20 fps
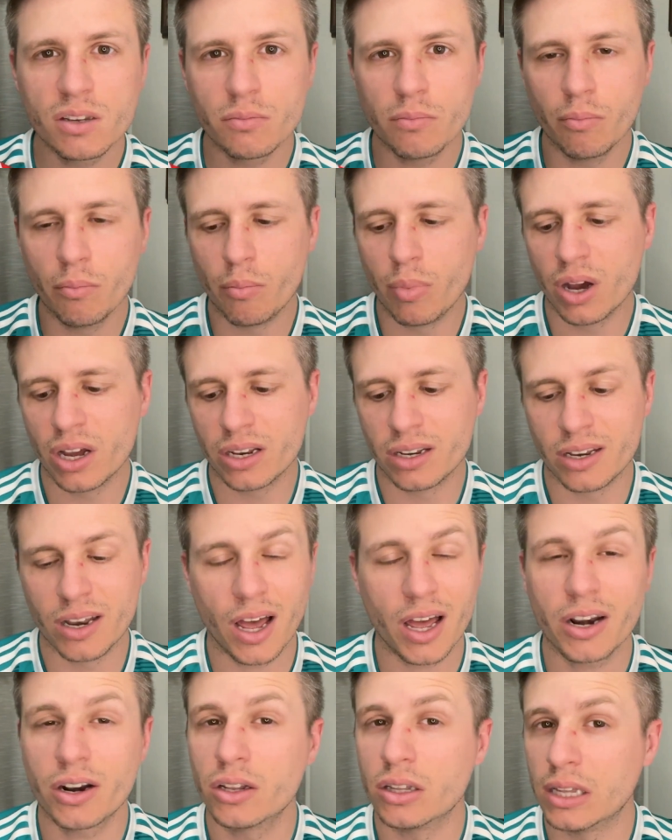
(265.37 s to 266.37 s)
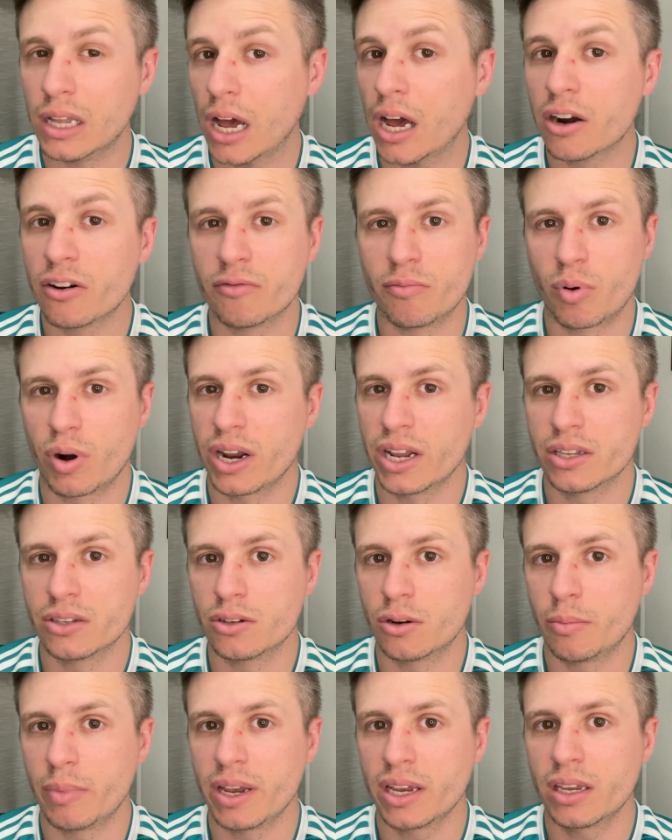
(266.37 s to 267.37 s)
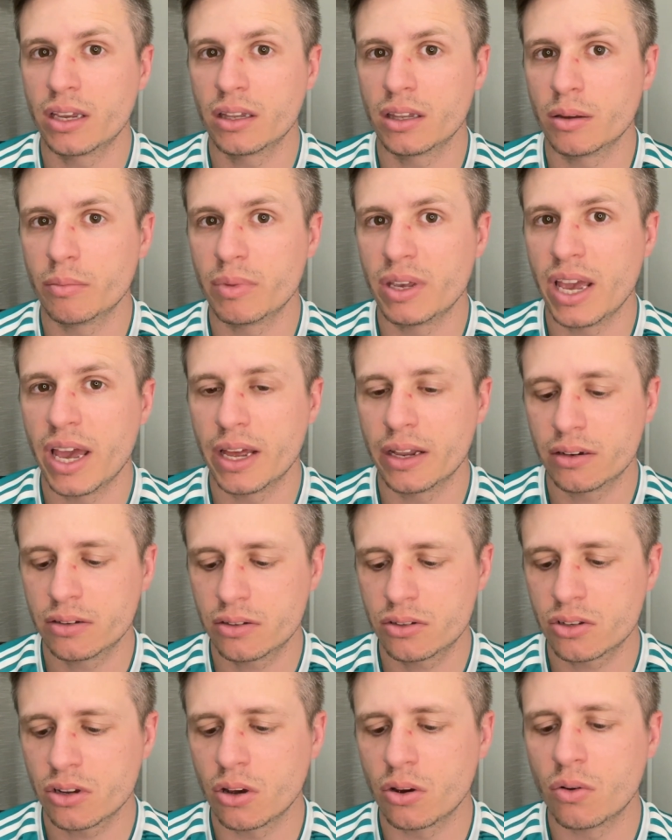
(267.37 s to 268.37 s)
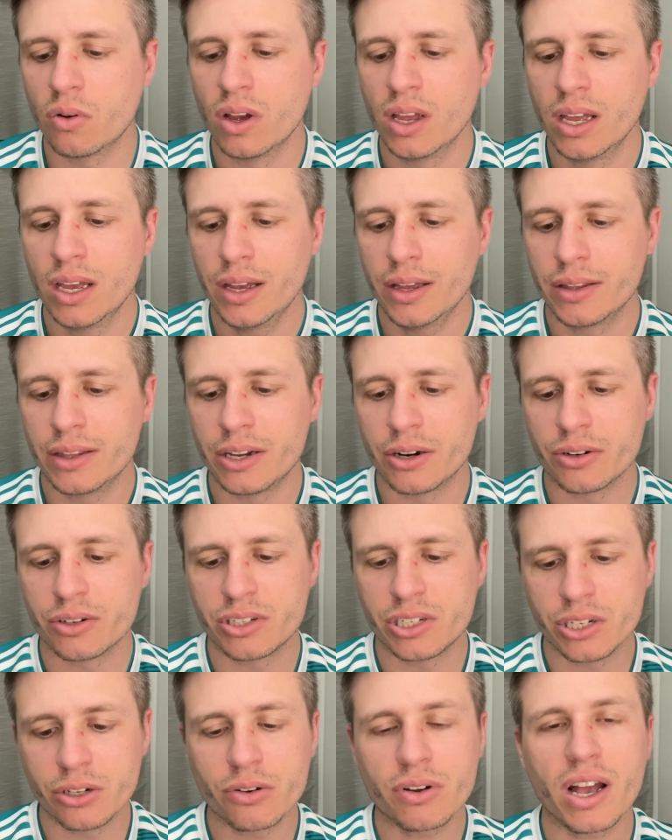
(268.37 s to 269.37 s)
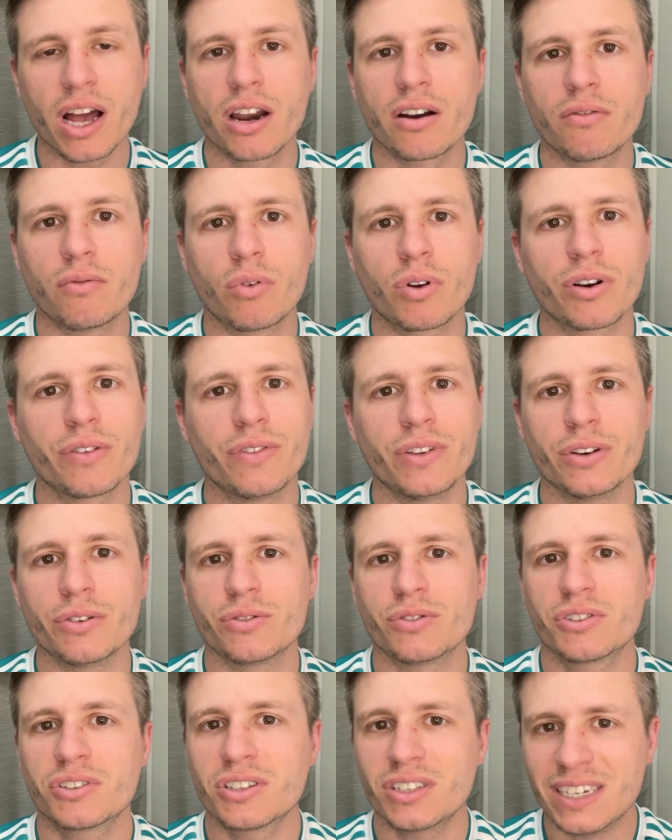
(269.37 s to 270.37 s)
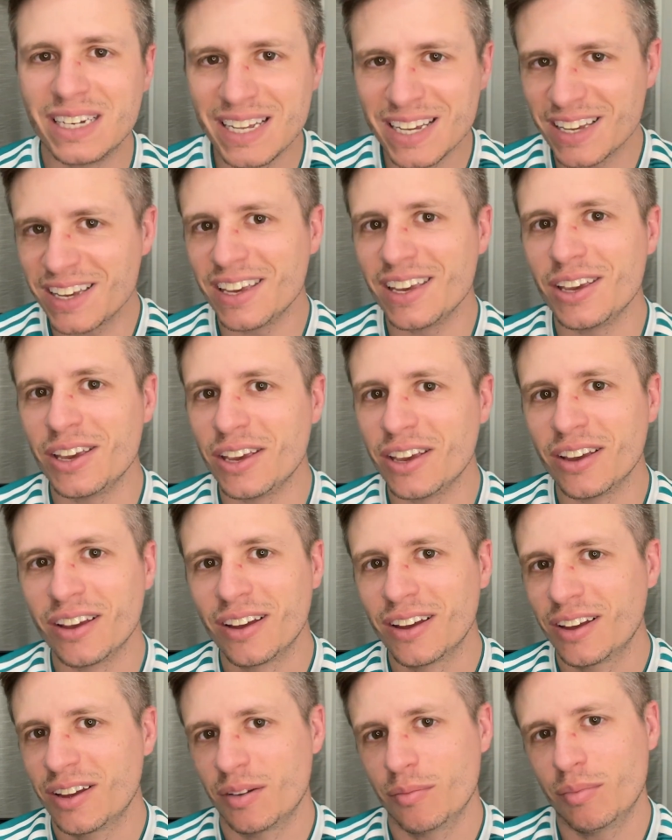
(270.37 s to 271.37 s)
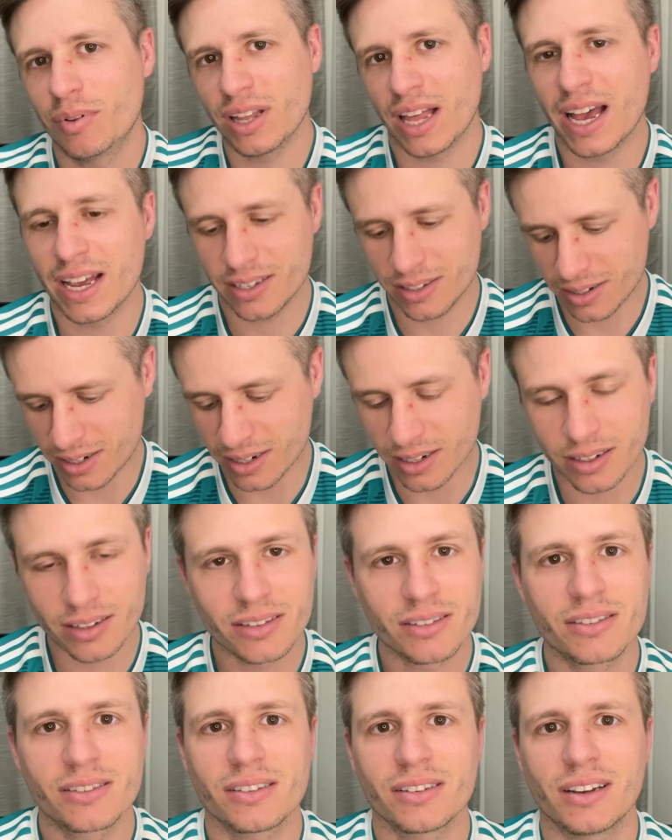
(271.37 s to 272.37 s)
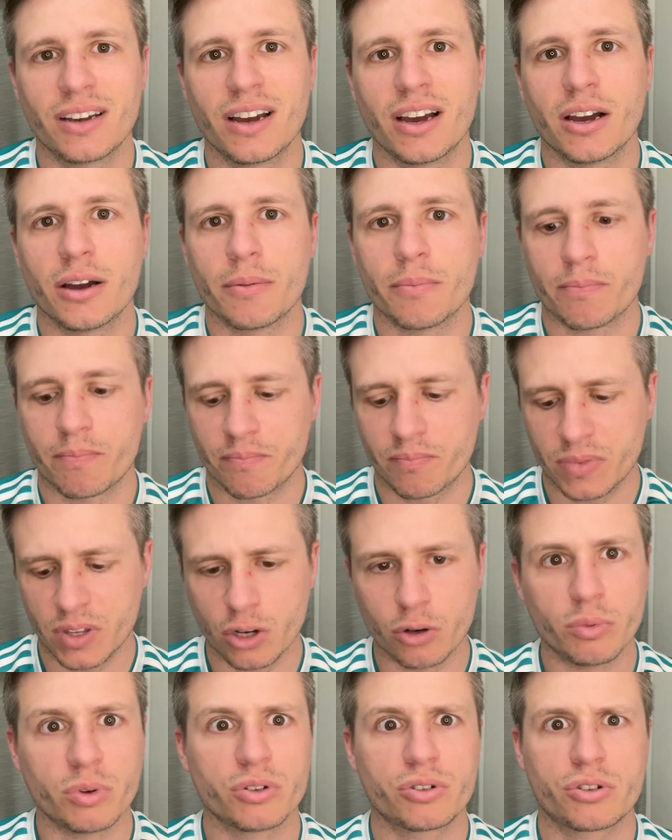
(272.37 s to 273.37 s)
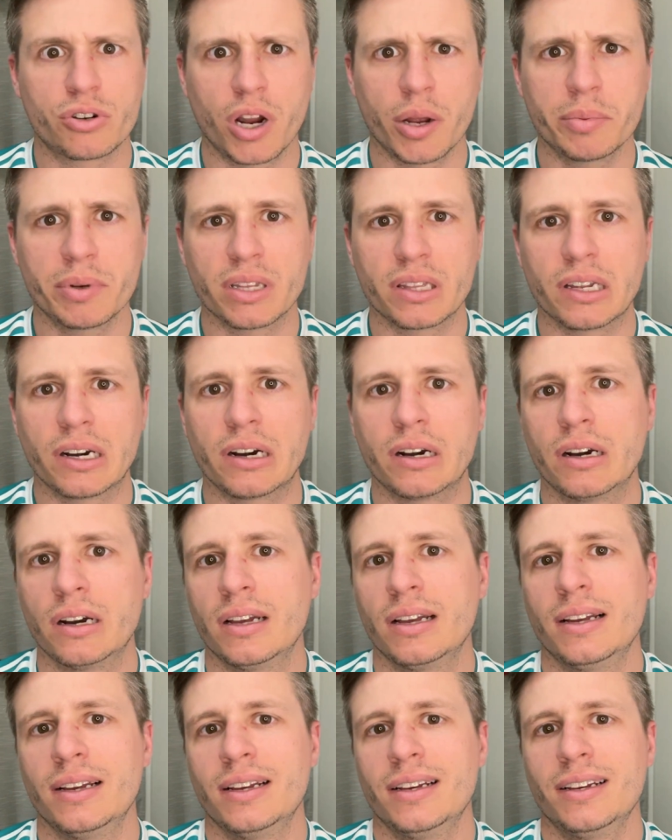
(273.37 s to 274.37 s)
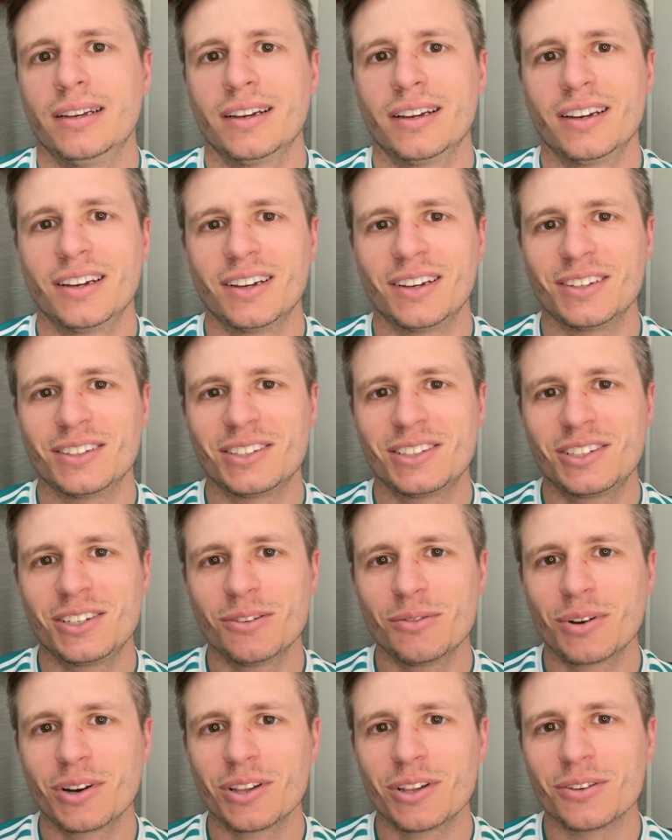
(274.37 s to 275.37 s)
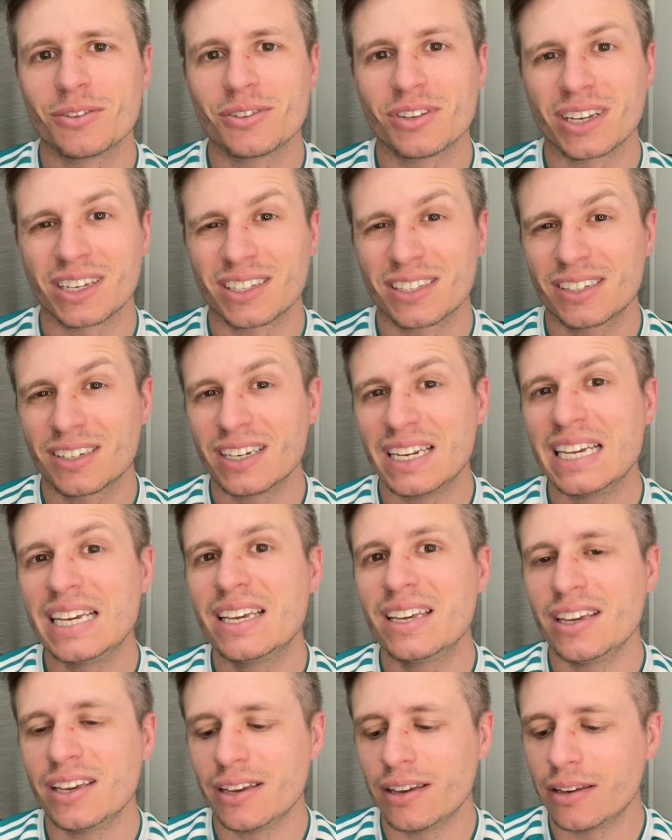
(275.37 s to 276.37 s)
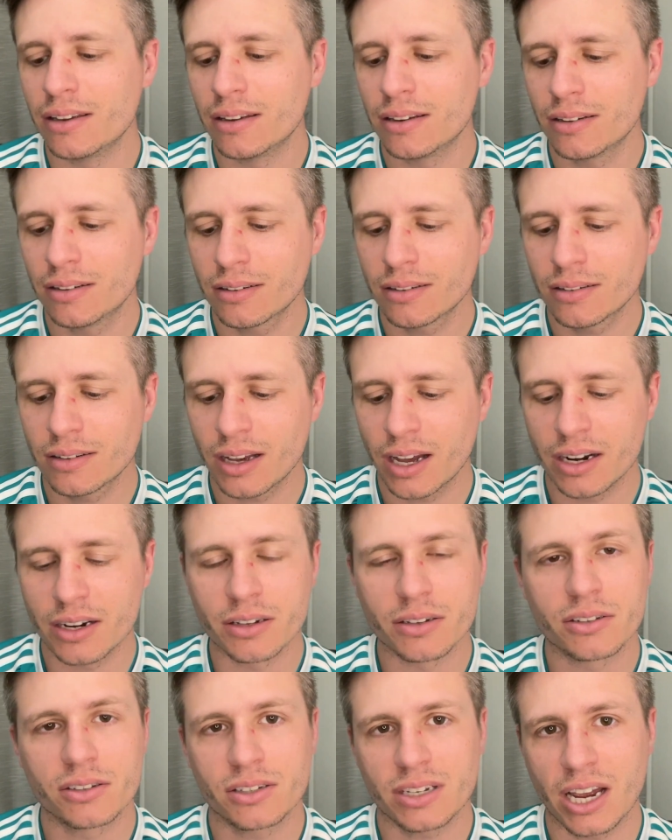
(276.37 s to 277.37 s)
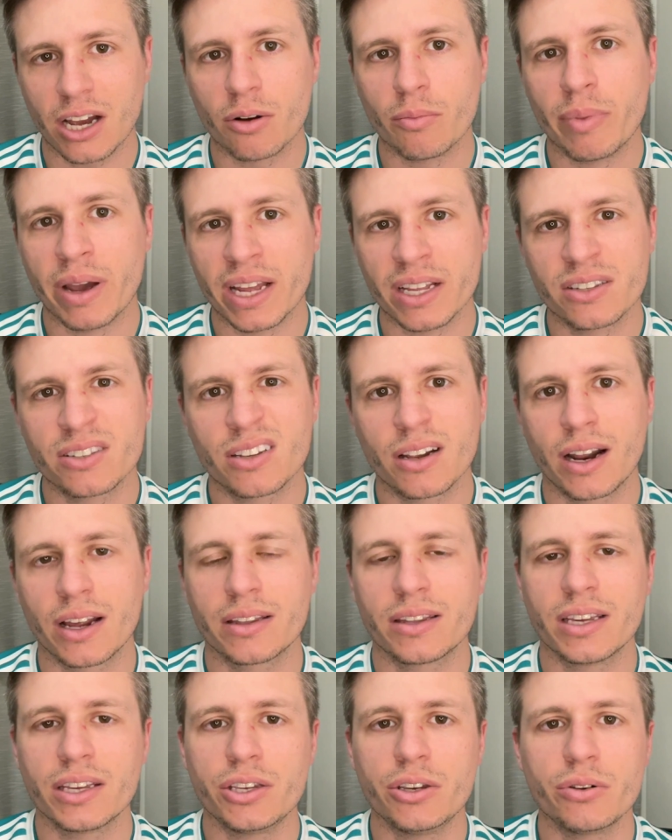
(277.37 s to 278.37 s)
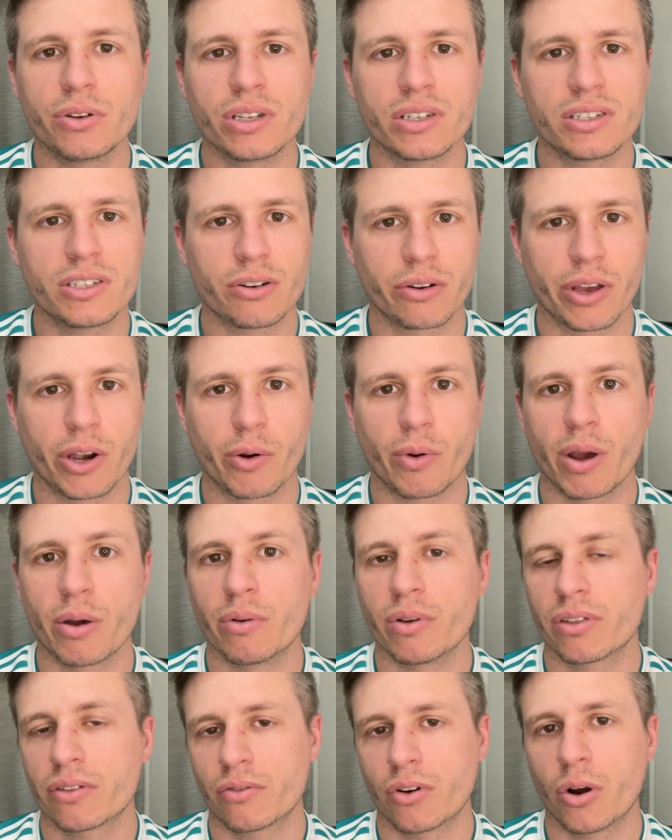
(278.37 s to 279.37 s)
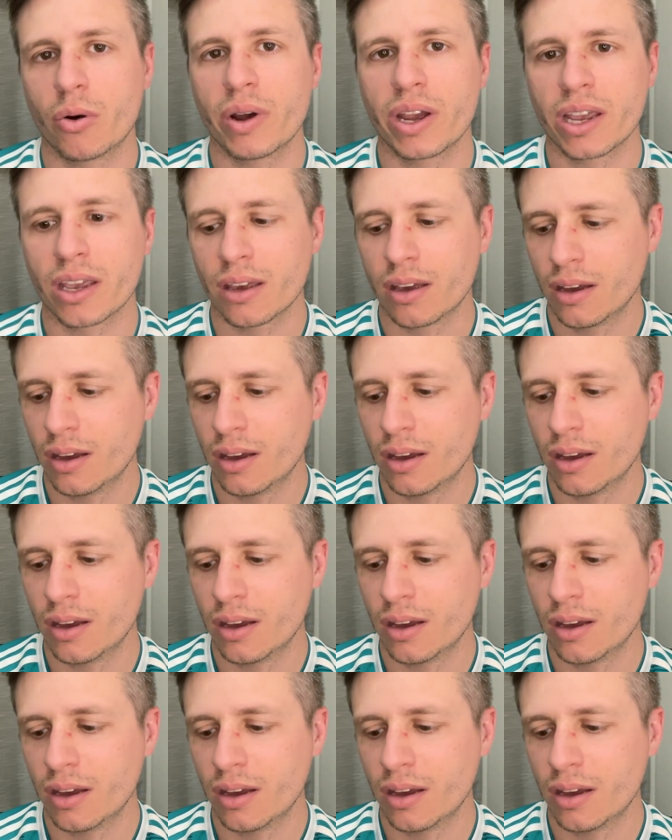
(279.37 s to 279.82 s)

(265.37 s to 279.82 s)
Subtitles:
But not a lot of brands are making them yet. So they're still kind of one of those sneaky plastics. Almost dropped it there. Still one of those like sneaky kind of style baits that I think you can still get away with throwing